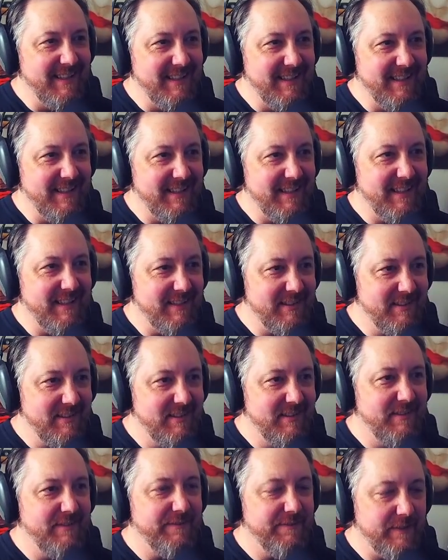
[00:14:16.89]

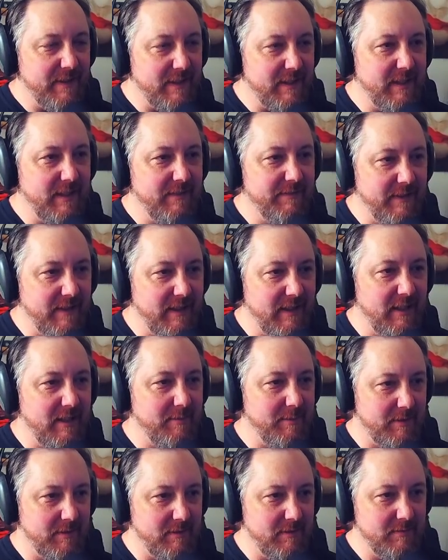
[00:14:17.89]
it's fucking
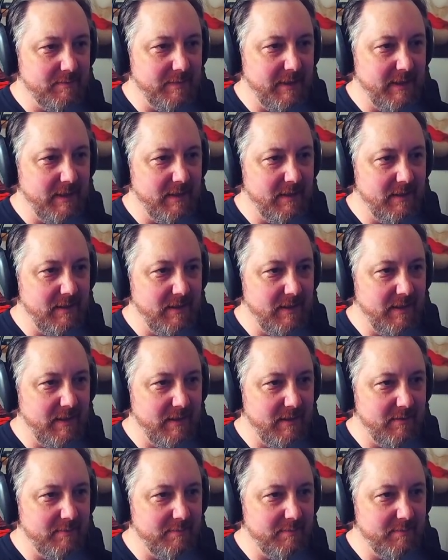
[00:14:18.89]
phenomenal, man. I